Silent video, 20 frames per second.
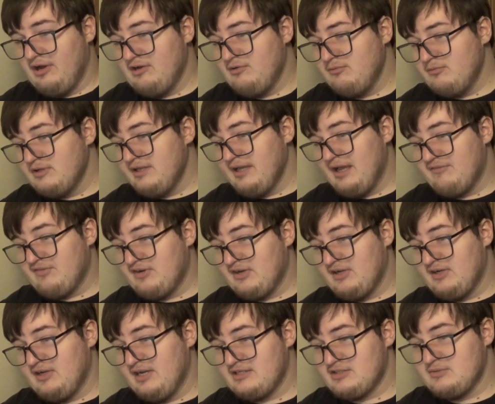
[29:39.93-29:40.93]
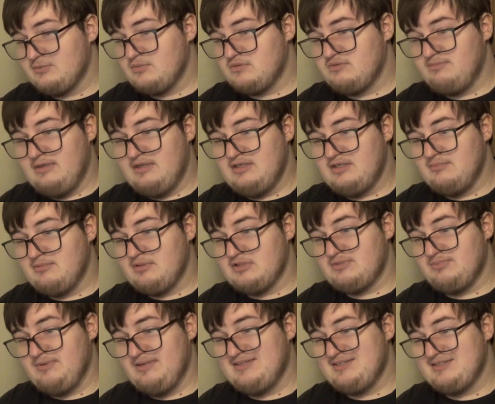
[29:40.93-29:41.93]
don't really have any connection with Spinder, but
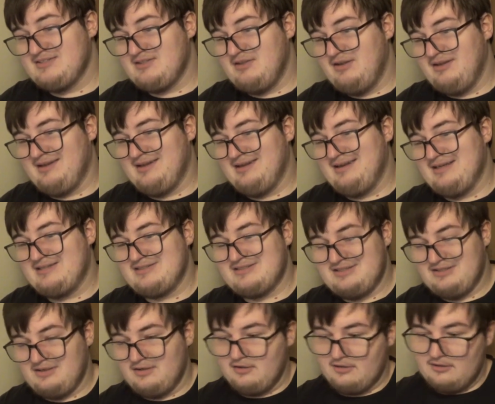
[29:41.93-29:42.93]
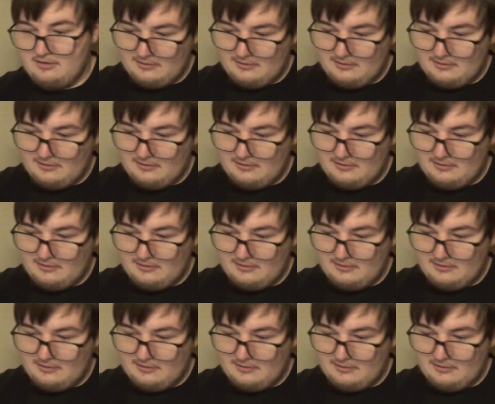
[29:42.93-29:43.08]
Spinder's like an S tier.